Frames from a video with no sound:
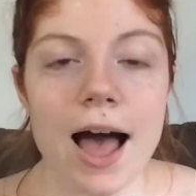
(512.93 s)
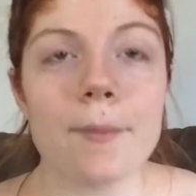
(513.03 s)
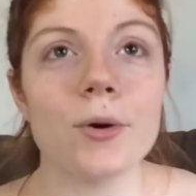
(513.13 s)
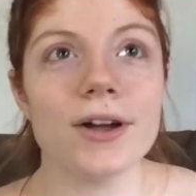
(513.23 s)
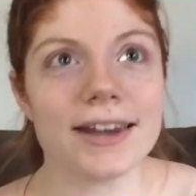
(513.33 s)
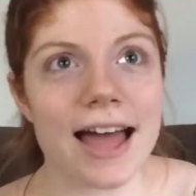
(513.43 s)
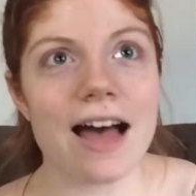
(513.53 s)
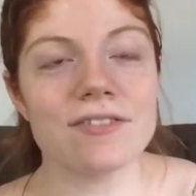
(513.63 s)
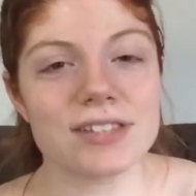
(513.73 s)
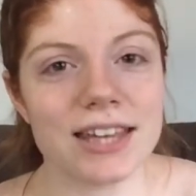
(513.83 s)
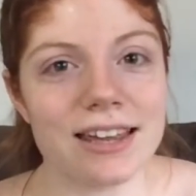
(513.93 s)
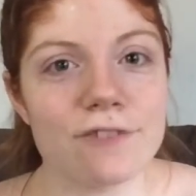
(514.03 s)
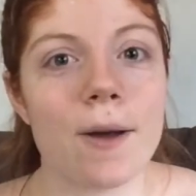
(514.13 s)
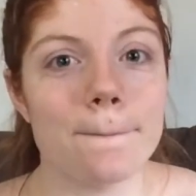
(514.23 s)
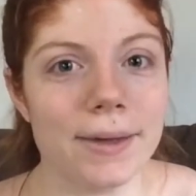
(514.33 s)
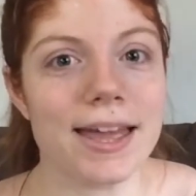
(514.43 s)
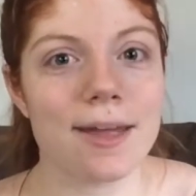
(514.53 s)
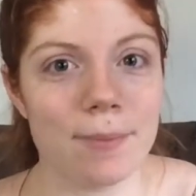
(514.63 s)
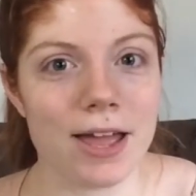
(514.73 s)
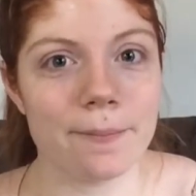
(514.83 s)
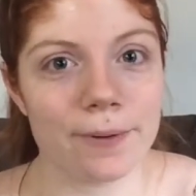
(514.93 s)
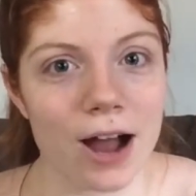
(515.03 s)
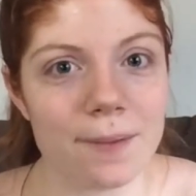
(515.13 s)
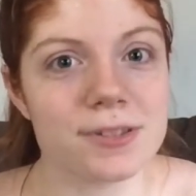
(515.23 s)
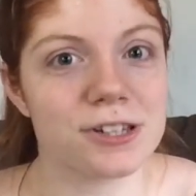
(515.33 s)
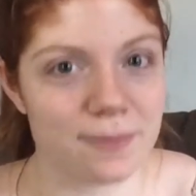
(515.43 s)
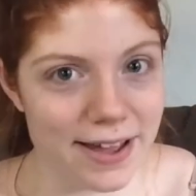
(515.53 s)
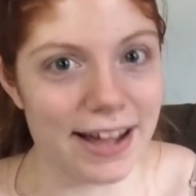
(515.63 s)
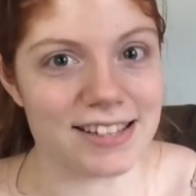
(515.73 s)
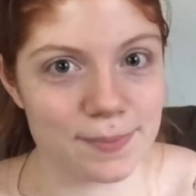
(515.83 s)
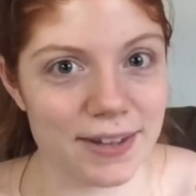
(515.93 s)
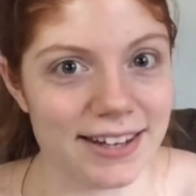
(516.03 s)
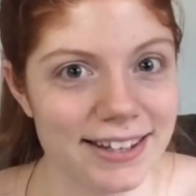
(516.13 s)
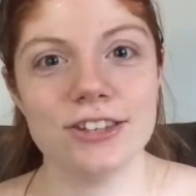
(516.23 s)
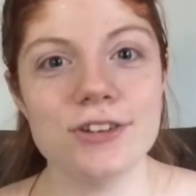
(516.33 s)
I'm going to have to give big big props to To my husband.